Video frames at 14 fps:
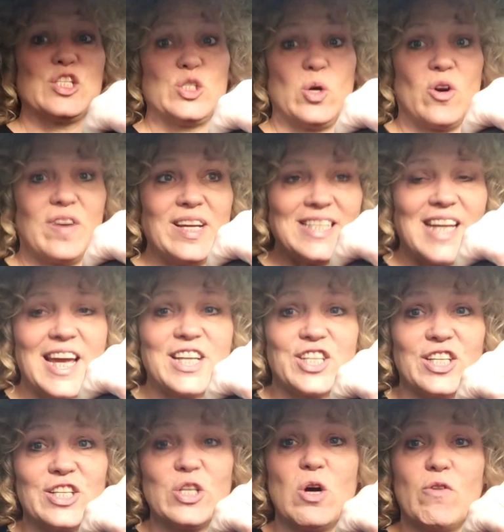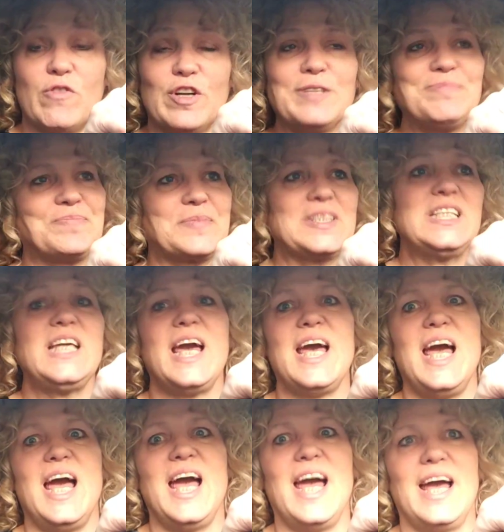So orientation is over.
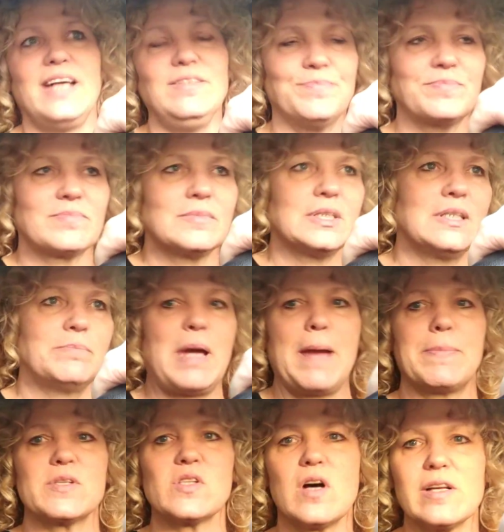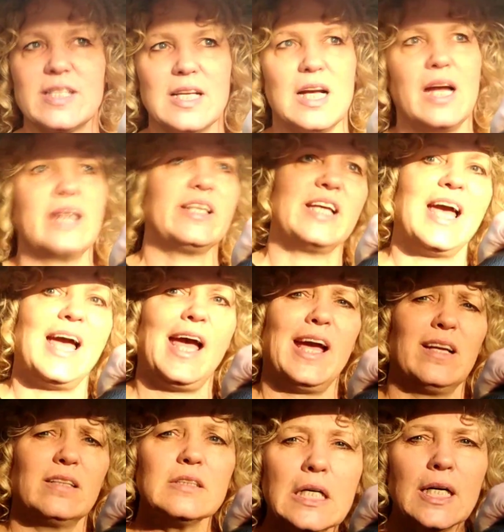Yay. Papers all signed.
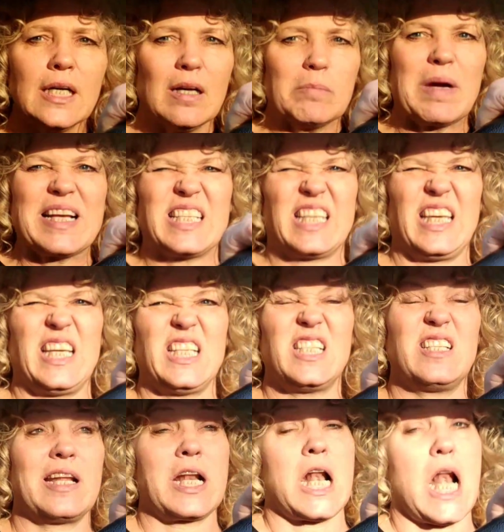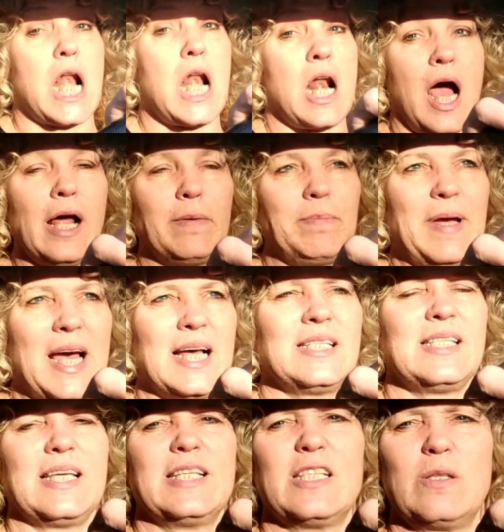Yay. My skis did not
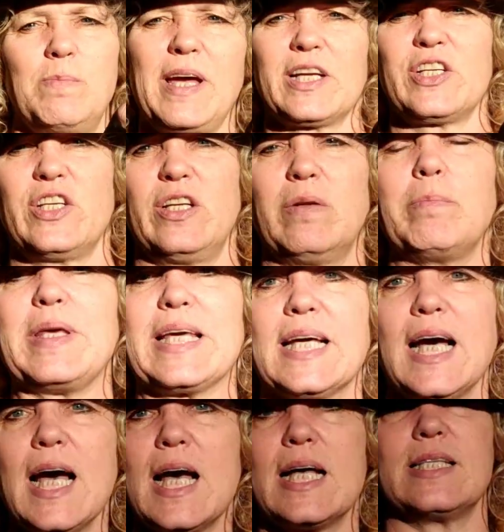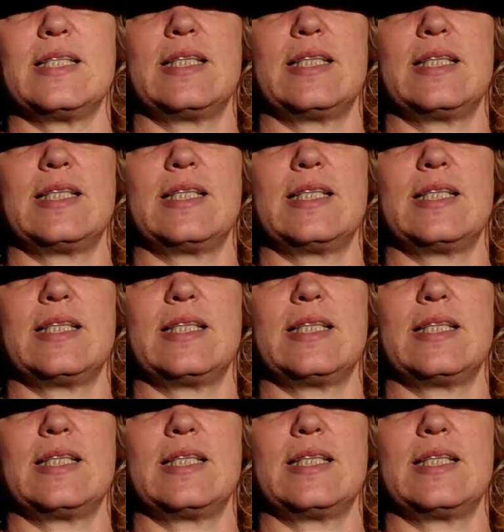pass inspection because